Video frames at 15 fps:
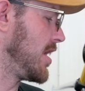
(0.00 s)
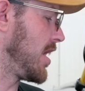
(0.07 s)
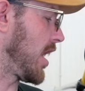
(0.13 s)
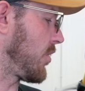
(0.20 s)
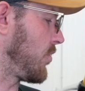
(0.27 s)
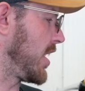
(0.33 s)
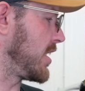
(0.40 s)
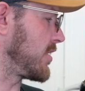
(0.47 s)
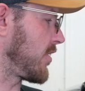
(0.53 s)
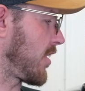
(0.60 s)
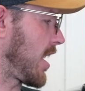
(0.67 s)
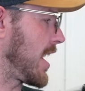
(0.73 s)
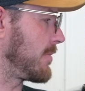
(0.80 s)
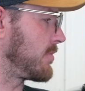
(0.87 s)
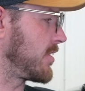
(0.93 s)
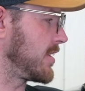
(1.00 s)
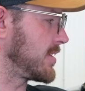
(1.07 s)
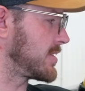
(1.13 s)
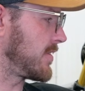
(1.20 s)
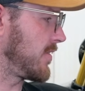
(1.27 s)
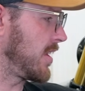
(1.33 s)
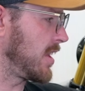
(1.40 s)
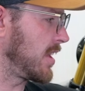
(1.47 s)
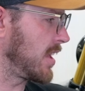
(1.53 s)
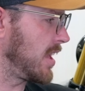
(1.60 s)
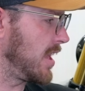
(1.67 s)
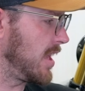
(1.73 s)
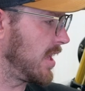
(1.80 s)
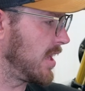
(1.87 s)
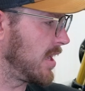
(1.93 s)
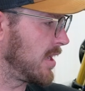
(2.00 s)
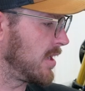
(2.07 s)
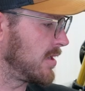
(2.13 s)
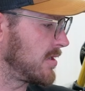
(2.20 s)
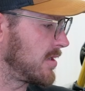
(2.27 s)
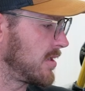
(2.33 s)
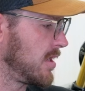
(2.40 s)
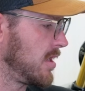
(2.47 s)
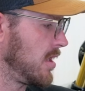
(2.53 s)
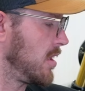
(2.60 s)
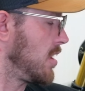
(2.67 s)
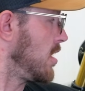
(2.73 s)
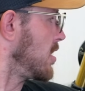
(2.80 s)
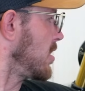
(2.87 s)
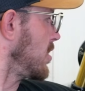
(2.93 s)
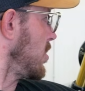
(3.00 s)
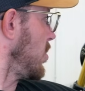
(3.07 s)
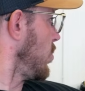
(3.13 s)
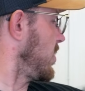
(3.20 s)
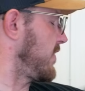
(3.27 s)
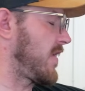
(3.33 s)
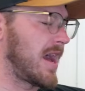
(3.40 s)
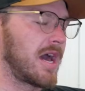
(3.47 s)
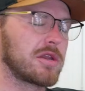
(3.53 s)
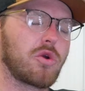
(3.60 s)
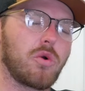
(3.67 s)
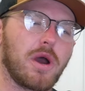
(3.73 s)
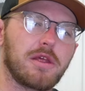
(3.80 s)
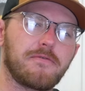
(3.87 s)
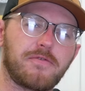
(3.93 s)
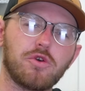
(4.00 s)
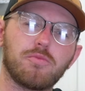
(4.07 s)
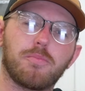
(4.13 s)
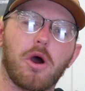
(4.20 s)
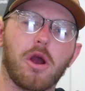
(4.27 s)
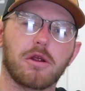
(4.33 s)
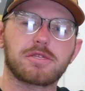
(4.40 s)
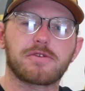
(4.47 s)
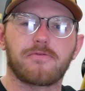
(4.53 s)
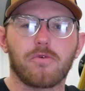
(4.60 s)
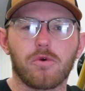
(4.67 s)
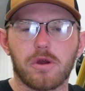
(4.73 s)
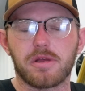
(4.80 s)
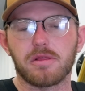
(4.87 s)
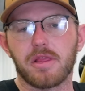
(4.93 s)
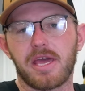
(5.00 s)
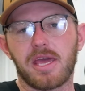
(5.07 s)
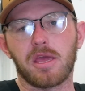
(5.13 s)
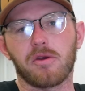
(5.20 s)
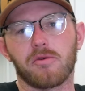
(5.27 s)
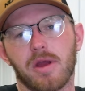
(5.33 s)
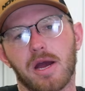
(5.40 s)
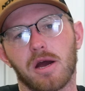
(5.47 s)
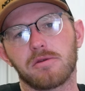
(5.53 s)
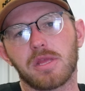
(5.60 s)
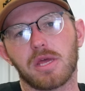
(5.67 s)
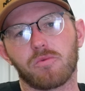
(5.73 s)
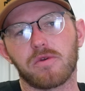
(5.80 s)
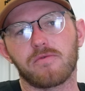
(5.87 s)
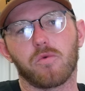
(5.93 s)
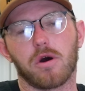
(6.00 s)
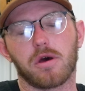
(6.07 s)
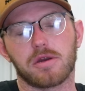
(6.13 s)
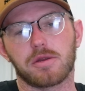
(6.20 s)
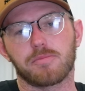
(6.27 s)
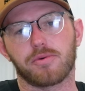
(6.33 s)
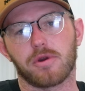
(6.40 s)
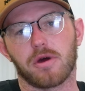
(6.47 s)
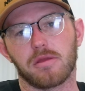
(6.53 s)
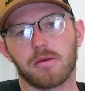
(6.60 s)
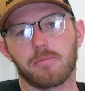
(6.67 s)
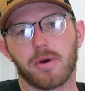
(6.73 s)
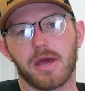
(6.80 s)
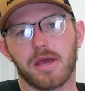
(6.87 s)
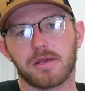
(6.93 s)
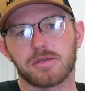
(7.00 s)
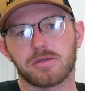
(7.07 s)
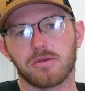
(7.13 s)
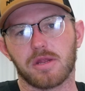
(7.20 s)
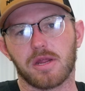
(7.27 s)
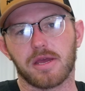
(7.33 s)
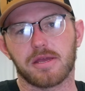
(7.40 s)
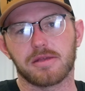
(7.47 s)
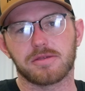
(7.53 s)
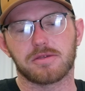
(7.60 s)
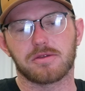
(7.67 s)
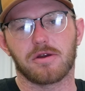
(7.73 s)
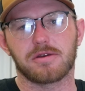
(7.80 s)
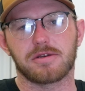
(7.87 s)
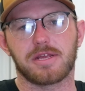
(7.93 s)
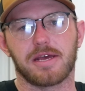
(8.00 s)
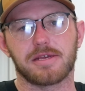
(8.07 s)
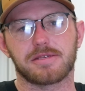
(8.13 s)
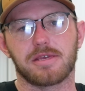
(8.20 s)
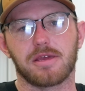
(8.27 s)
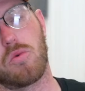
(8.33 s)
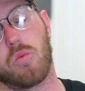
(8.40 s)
I went and grabbed this thing, and we've had quite a few parts for it laying around that we've wanted to put on the bike so that I can start testing.